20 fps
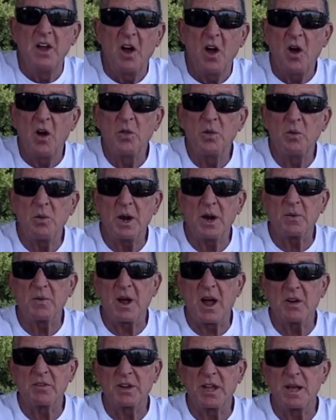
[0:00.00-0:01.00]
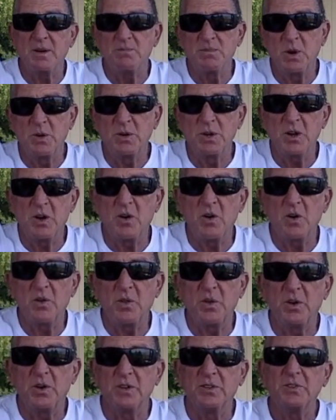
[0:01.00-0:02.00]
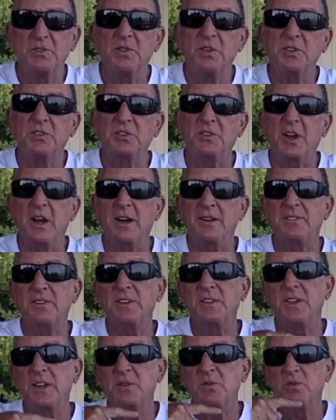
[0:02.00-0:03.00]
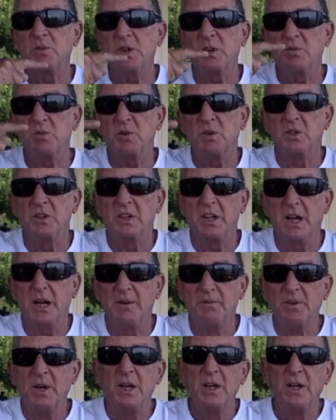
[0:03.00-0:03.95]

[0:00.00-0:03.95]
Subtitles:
all the way around Cambodia, all the stuff, and then we will